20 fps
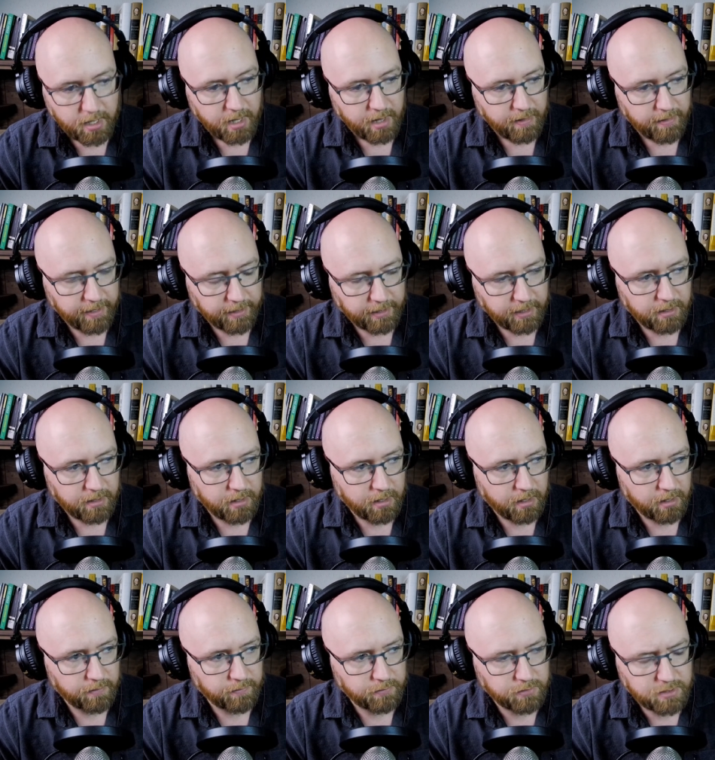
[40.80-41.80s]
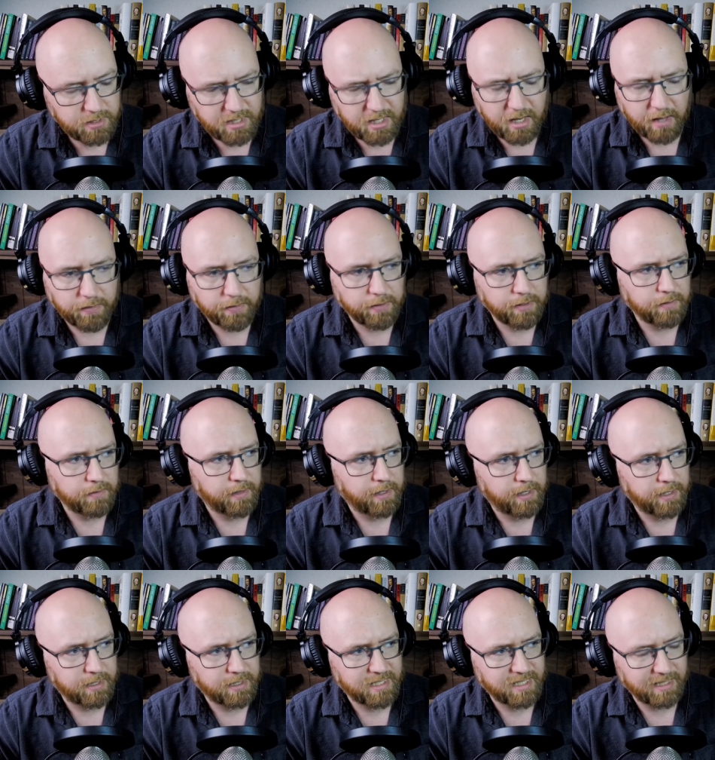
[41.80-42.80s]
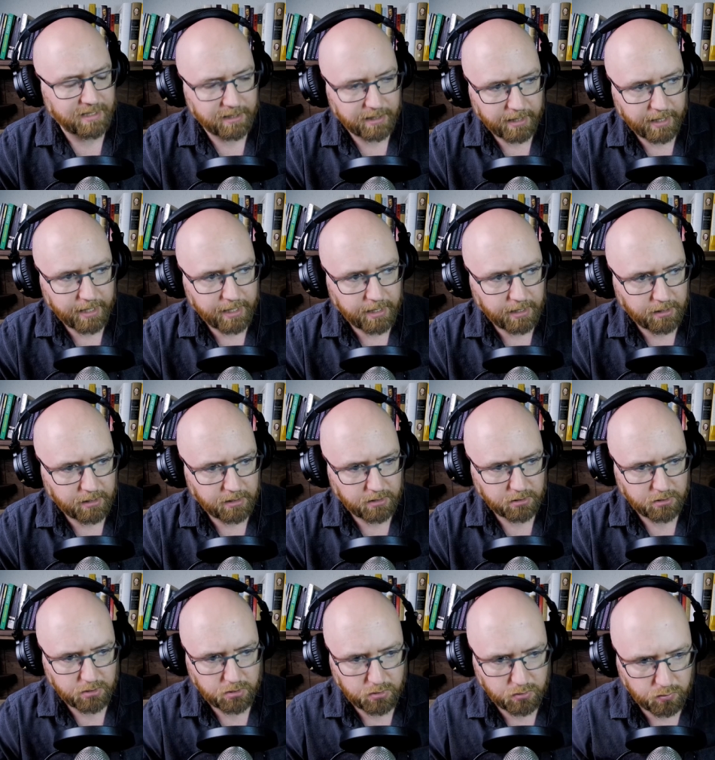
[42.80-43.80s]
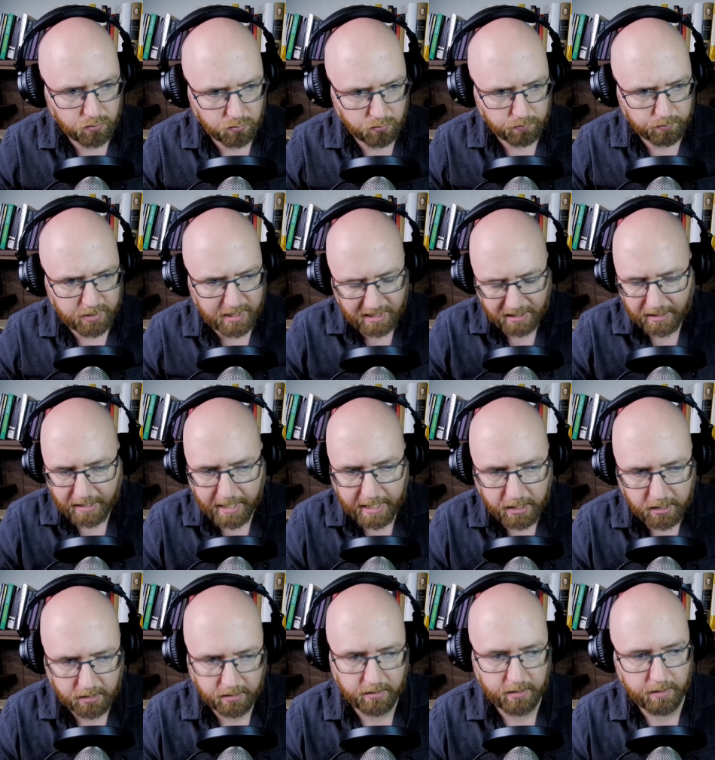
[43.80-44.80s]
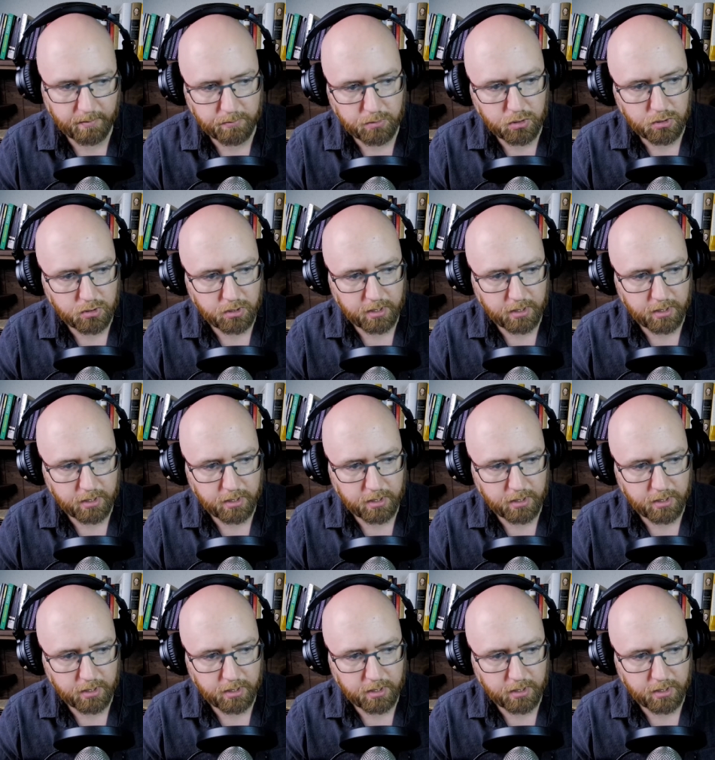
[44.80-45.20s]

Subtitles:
They cannot. There's nothing that it's like to be like them.